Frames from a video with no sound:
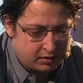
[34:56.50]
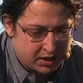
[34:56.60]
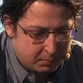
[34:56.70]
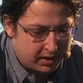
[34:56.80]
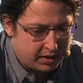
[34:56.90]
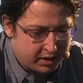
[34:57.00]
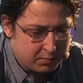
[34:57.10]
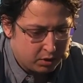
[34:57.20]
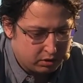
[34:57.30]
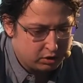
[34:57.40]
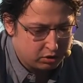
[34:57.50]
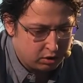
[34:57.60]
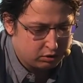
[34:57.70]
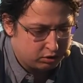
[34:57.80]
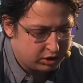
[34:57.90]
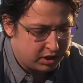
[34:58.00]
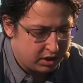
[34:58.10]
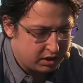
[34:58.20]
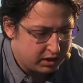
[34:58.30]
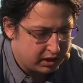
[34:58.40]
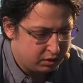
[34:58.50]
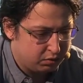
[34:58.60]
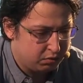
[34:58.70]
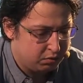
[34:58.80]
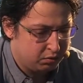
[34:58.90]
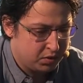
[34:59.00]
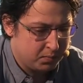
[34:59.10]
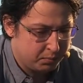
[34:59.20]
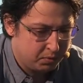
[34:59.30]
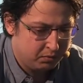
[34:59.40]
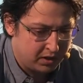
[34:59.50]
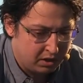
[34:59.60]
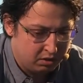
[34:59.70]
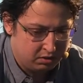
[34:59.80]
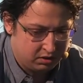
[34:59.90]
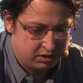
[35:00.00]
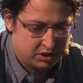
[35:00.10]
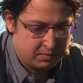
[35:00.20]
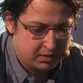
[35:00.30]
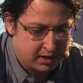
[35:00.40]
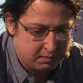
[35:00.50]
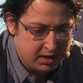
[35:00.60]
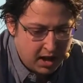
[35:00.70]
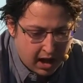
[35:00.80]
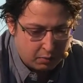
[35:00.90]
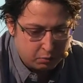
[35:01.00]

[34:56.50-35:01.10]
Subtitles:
deep learning models also generally get to improve a lot at the same time. I